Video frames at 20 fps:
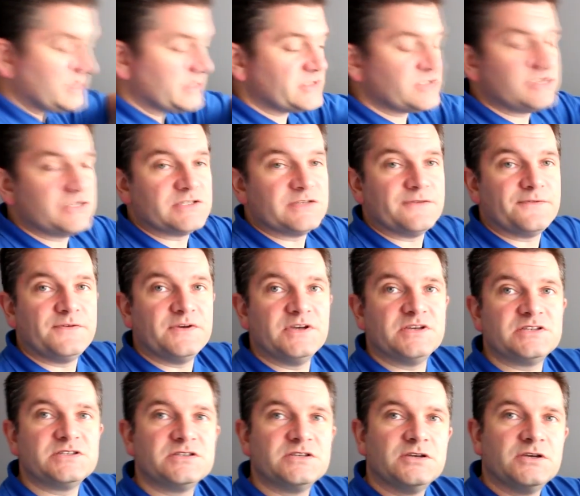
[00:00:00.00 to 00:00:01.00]
That's just the
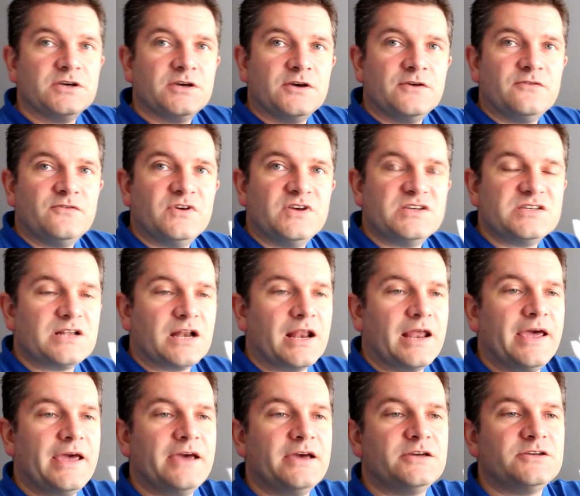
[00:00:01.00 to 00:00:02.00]
first
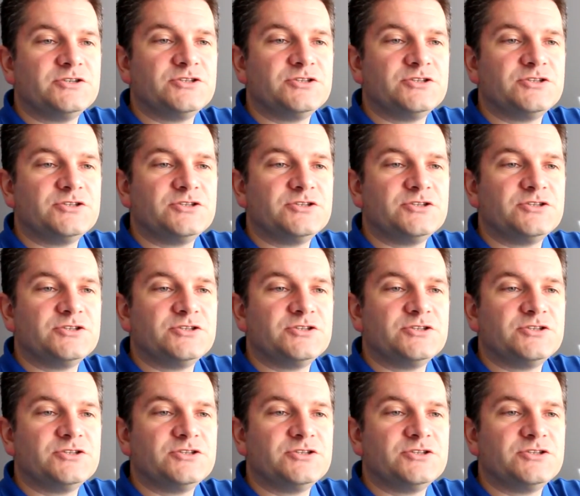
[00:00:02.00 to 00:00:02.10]
layer,